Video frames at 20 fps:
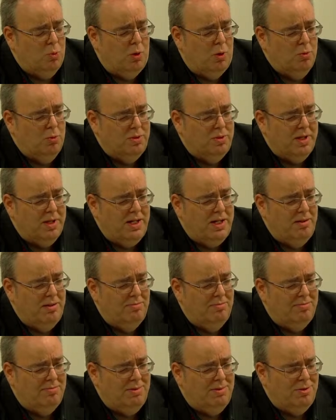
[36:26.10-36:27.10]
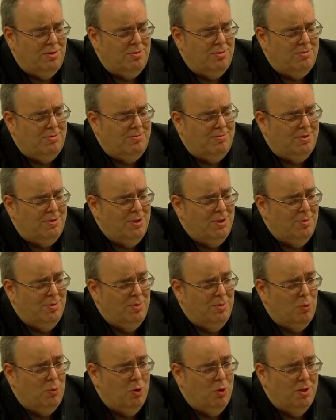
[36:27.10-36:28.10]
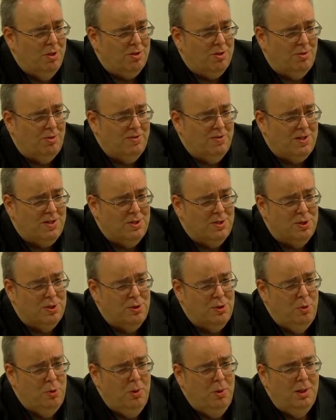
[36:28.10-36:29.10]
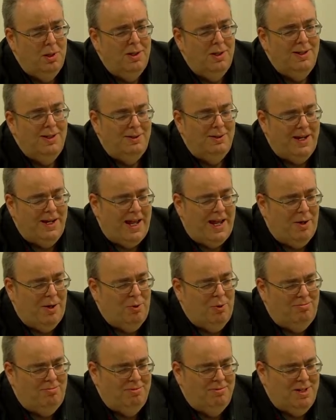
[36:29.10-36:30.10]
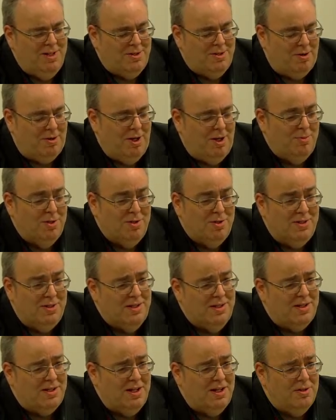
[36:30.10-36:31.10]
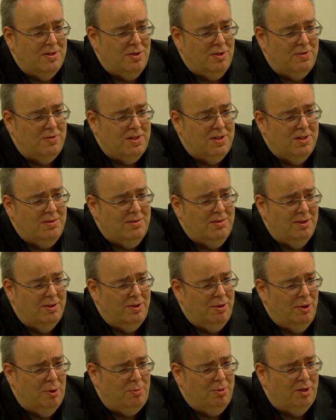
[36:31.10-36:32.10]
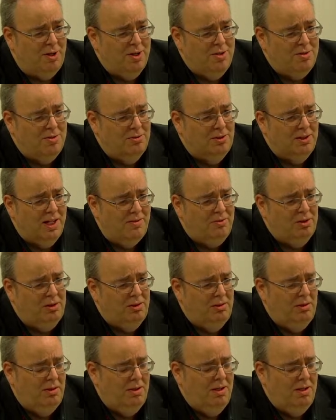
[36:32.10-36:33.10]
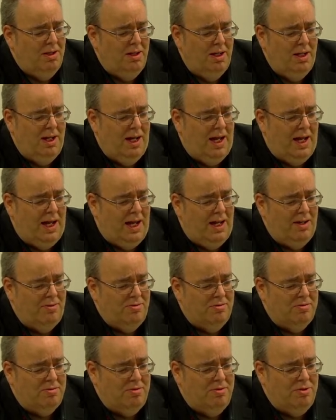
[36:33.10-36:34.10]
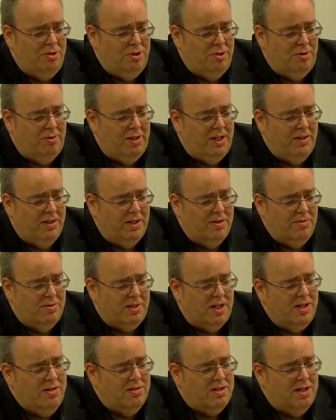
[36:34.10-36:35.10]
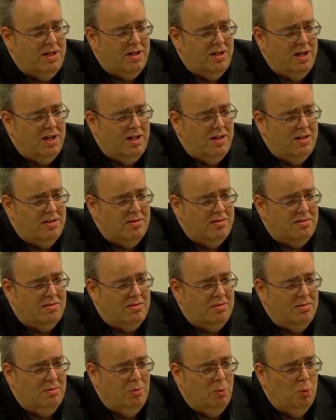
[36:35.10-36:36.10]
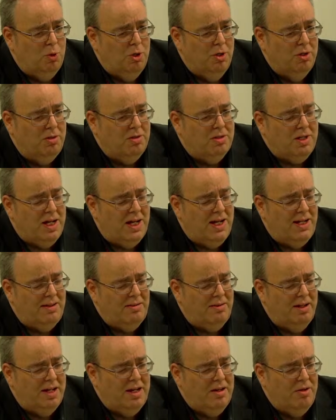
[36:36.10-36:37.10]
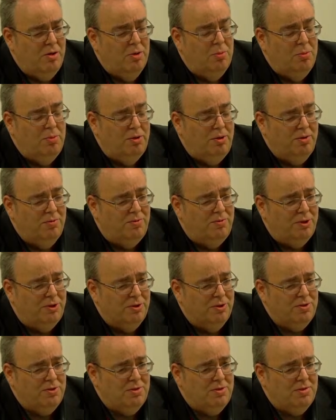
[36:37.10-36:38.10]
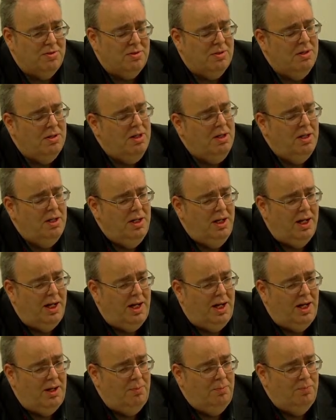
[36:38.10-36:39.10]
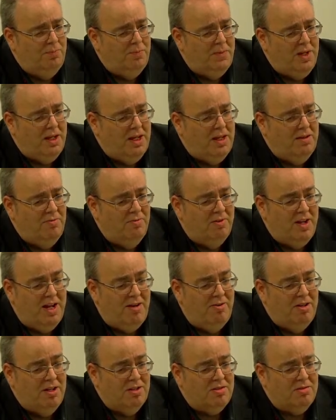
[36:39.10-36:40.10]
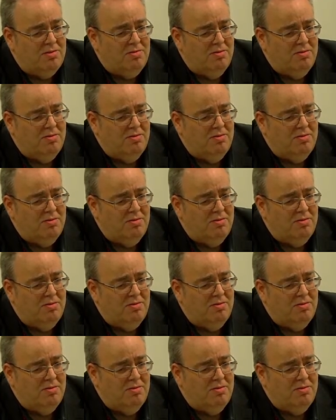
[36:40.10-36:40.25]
was then termed a Works Officer 2, now described as an Estates Officer at an operational level. And during those 18 years, worked at a number of trusts in various